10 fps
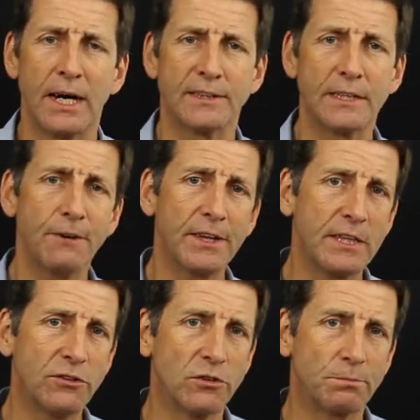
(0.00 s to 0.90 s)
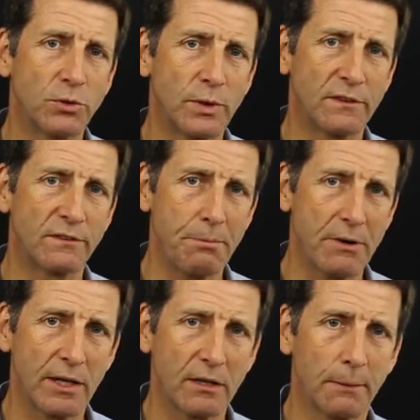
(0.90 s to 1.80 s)
Identifying the issues between a
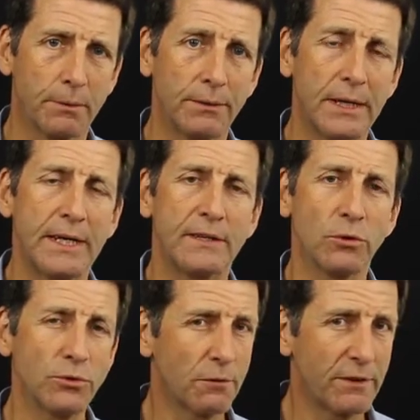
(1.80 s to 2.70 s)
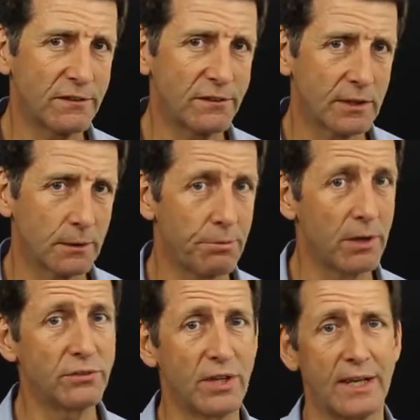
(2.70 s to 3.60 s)
separating couple is also a very skilled
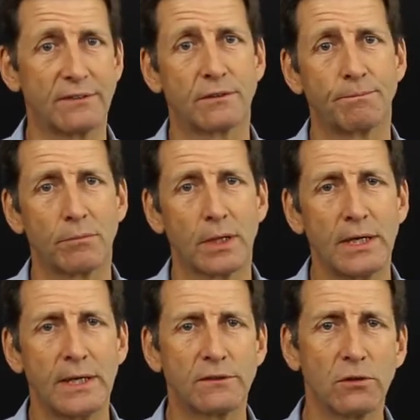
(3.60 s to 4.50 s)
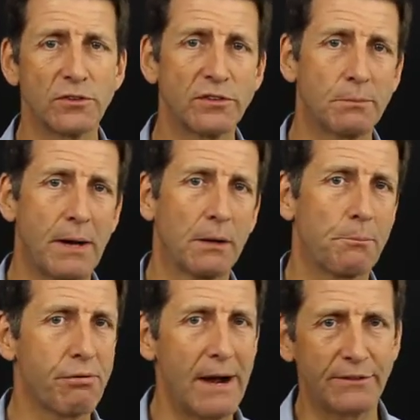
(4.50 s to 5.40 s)
process. It's not just
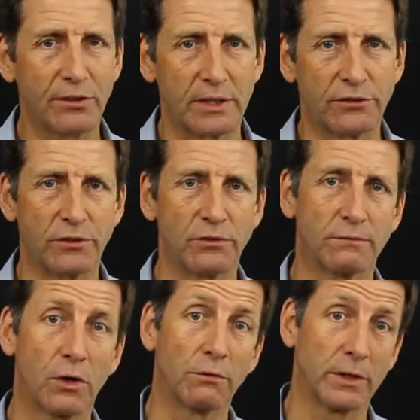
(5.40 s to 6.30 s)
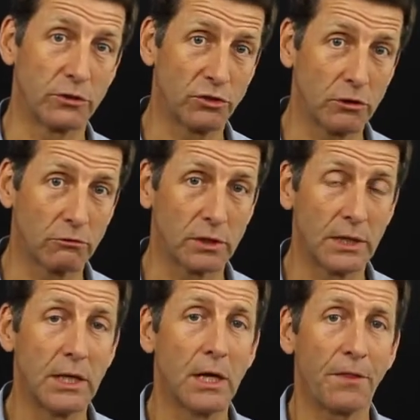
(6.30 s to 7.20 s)
about practical issues involving the
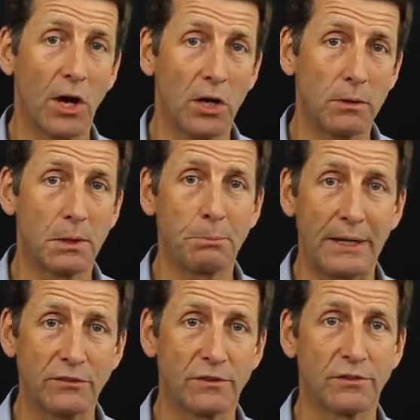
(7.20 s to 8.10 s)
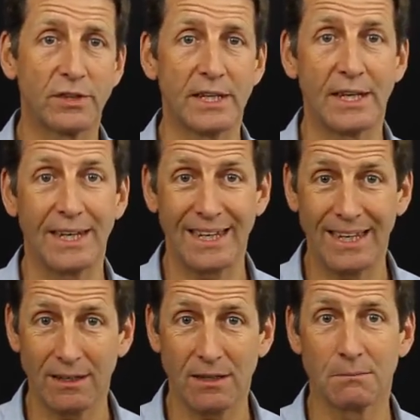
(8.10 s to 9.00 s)
children, the home, the pensions, the
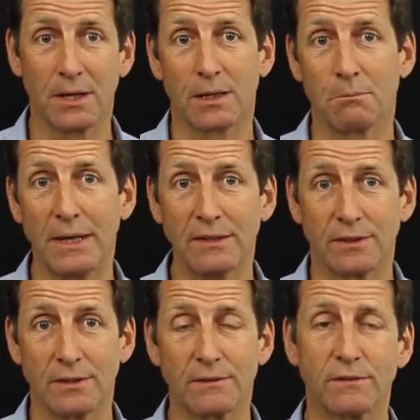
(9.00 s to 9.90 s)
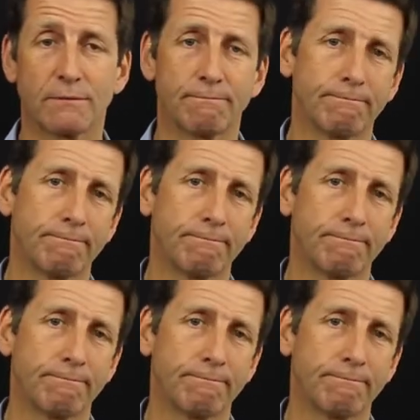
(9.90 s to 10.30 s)
income and the maintenance.